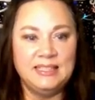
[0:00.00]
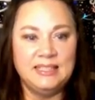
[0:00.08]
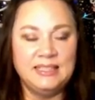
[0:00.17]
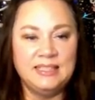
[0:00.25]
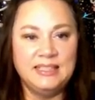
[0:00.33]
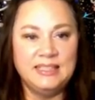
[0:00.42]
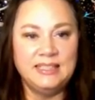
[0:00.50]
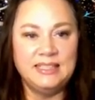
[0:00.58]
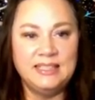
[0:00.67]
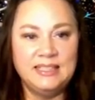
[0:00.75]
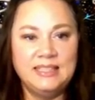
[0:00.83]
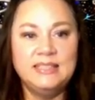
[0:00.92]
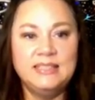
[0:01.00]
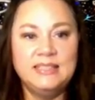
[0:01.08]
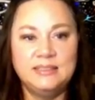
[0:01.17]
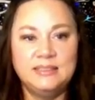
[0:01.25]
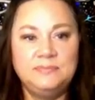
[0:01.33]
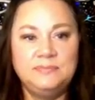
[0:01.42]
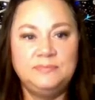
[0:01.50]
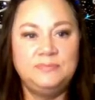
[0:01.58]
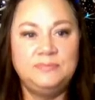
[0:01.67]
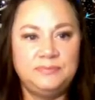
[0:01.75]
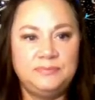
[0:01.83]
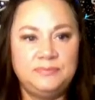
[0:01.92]

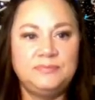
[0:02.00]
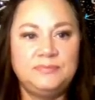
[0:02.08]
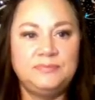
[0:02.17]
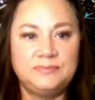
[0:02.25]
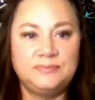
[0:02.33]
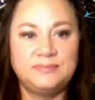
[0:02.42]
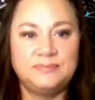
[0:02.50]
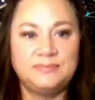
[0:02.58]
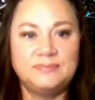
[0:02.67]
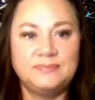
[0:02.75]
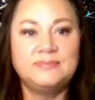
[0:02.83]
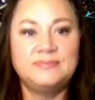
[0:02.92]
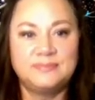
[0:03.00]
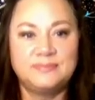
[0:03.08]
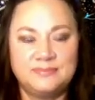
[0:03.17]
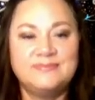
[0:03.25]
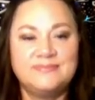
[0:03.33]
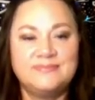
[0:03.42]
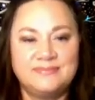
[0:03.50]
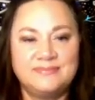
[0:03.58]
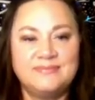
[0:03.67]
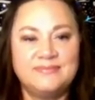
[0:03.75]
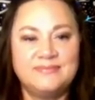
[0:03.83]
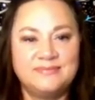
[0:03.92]

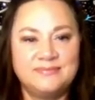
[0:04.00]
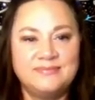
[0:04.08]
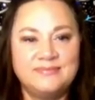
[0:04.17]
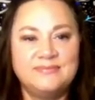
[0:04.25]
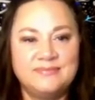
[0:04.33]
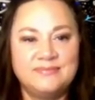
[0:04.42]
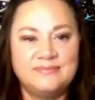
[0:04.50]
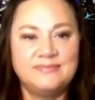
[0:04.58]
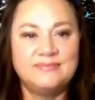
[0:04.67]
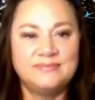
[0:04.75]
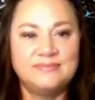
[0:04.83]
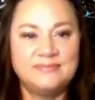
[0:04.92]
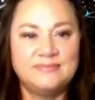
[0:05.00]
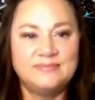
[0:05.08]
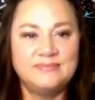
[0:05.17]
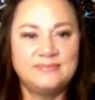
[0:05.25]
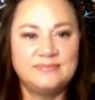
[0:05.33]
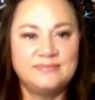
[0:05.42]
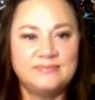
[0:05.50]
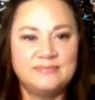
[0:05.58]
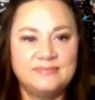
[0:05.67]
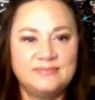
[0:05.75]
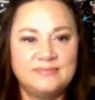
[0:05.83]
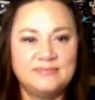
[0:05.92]

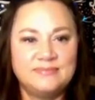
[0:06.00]
This person isn't speaking.